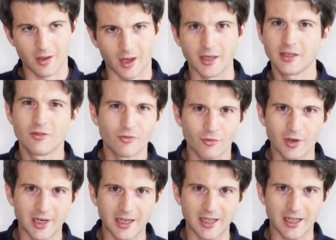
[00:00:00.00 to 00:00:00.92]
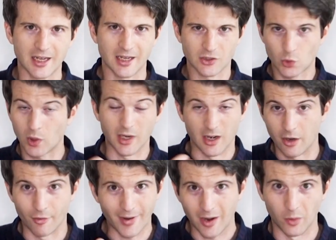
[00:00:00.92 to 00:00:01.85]
I didn't really swirl it
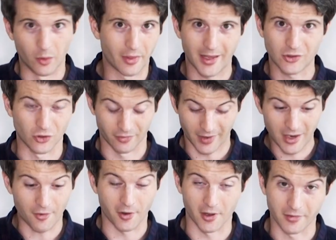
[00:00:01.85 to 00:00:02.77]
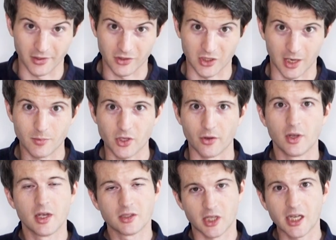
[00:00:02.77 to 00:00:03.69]
around that sort of area this time. So
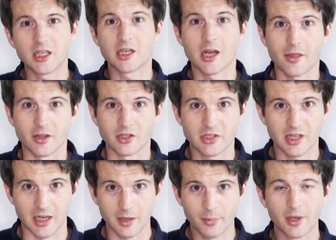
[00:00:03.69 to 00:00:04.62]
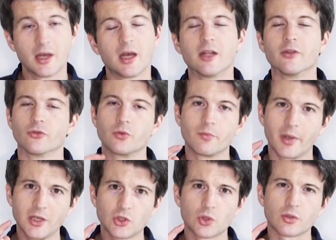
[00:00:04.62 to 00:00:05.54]
take another sip and
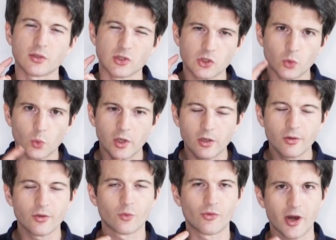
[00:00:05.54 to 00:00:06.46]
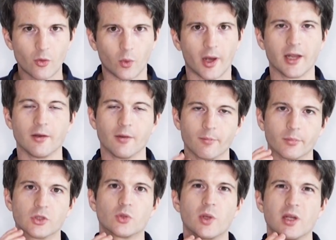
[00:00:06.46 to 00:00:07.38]
make sure to swirl the red wine
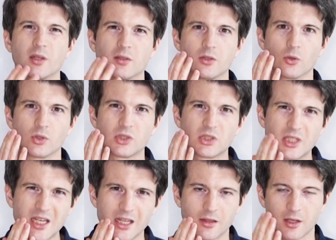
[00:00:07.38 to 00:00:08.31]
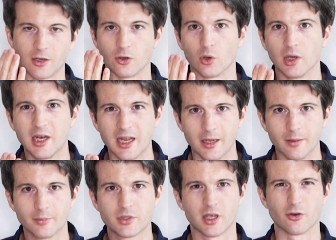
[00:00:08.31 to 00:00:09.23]
between your teeth and your
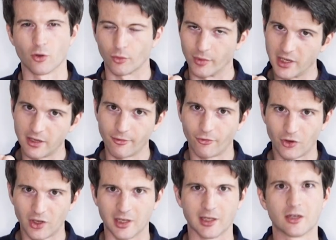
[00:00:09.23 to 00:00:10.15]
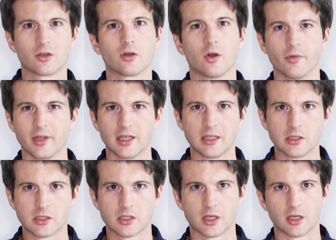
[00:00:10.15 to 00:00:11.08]
lips, and you'll really feel it on the
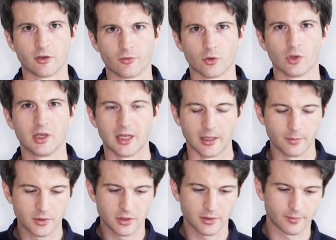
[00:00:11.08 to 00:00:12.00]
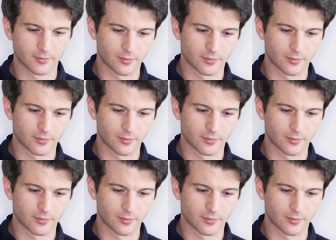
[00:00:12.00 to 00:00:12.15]
inside of your lips.